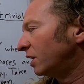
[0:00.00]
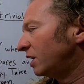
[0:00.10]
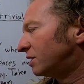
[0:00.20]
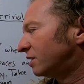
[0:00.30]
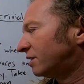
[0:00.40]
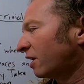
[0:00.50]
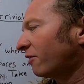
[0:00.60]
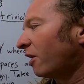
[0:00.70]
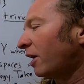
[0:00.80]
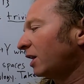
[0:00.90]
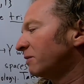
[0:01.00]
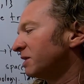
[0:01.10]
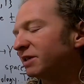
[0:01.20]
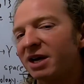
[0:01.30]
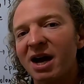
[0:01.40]
It's the set of all
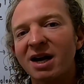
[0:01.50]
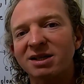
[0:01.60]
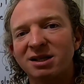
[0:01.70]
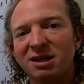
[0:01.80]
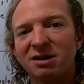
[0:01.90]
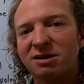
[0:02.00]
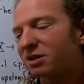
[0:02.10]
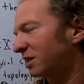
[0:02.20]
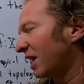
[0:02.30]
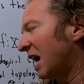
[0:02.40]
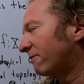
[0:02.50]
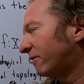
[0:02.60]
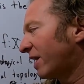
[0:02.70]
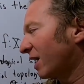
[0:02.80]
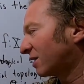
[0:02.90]
elements in X such that F
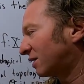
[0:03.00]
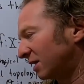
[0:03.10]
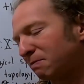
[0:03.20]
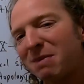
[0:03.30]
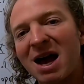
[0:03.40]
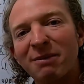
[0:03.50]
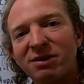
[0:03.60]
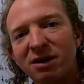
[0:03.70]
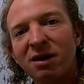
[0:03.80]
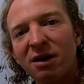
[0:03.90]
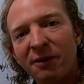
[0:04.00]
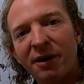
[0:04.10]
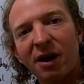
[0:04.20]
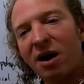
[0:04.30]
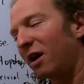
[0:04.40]
of X gets mapped
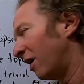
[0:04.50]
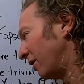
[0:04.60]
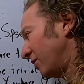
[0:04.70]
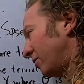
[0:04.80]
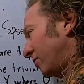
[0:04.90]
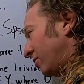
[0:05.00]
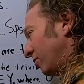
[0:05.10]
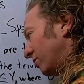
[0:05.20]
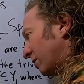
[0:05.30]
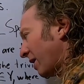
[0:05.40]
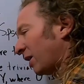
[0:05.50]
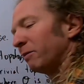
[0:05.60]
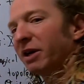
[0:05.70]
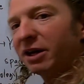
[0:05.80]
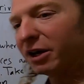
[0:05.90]
to some
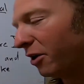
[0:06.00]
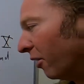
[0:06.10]
element in